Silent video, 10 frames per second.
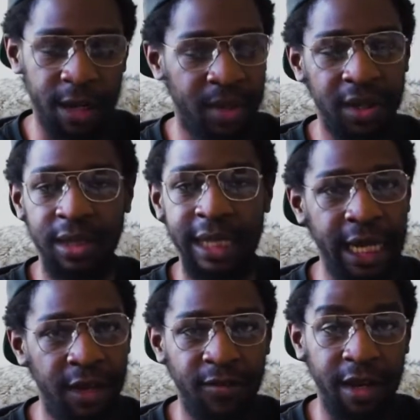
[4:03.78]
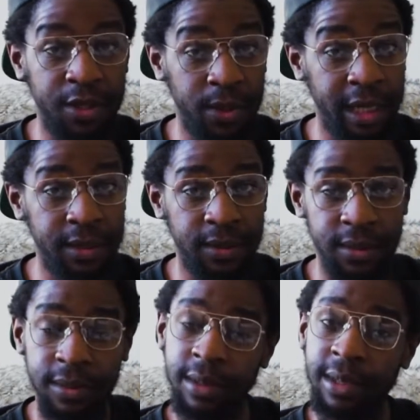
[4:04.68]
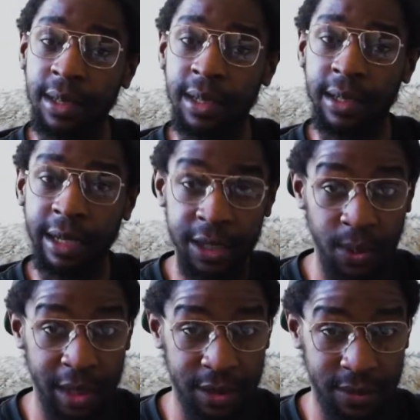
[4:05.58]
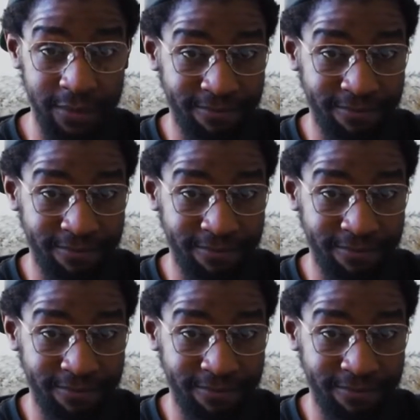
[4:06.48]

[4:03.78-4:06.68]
about the daily fluctuations. Next question.